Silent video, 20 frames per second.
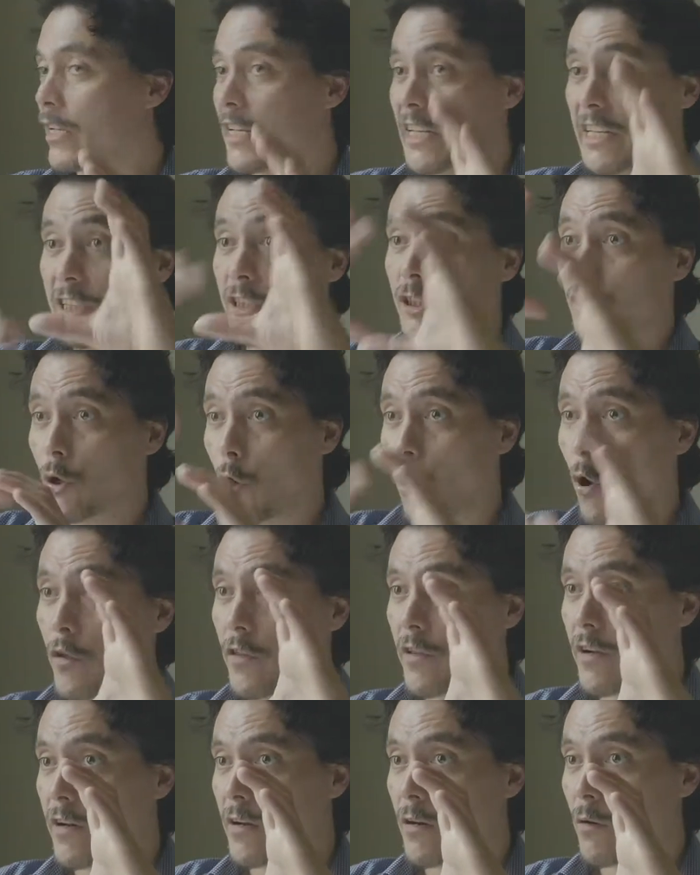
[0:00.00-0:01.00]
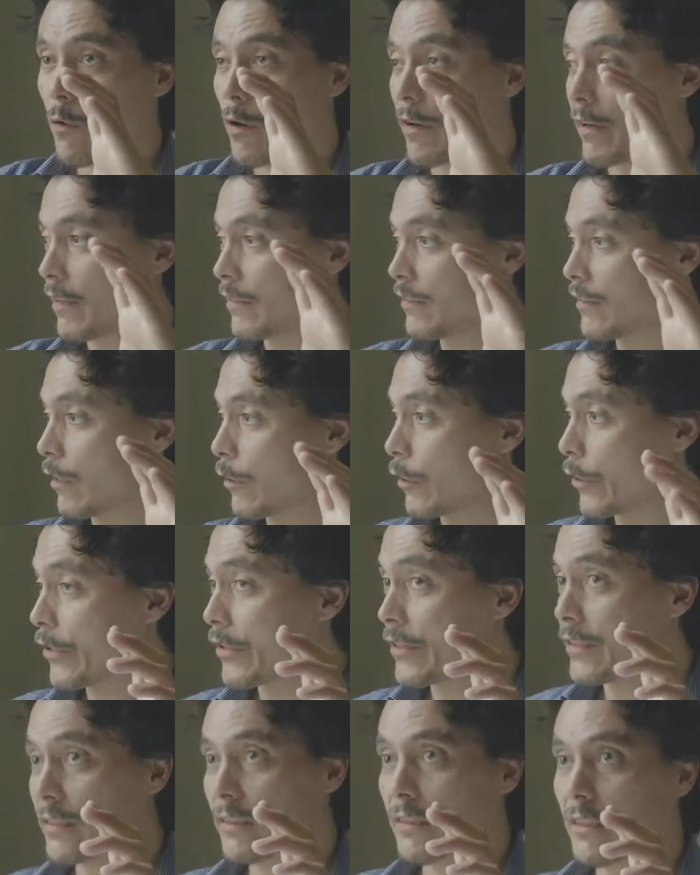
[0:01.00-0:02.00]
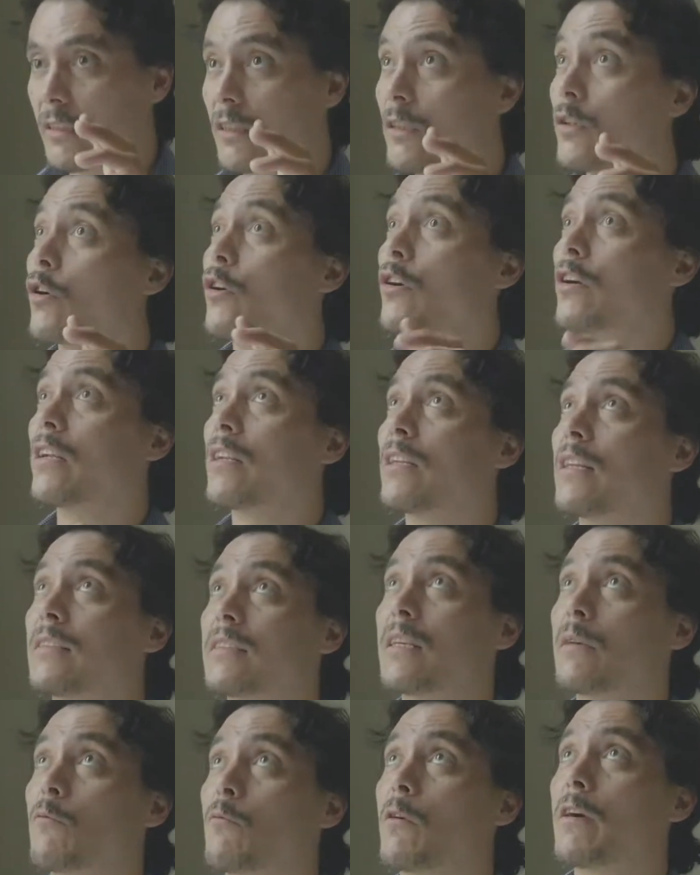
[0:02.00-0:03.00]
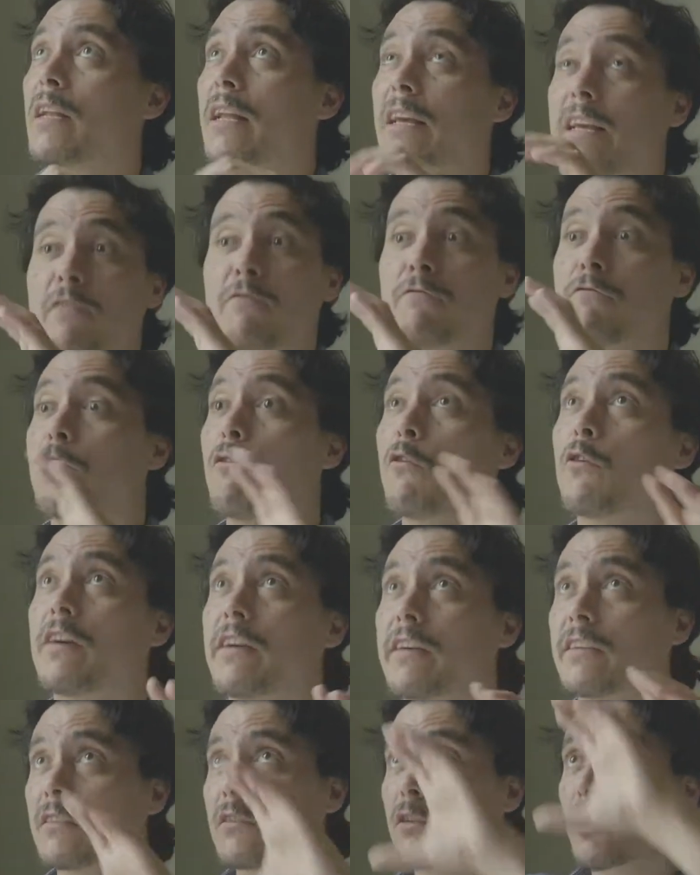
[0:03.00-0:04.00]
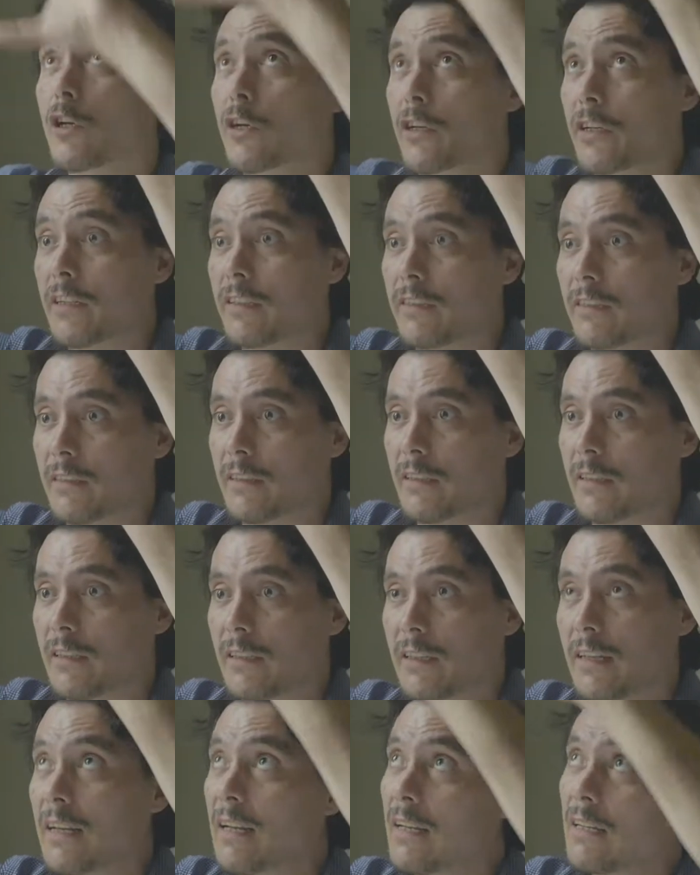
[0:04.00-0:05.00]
each other or against a currency, or the same way like in Forex, currency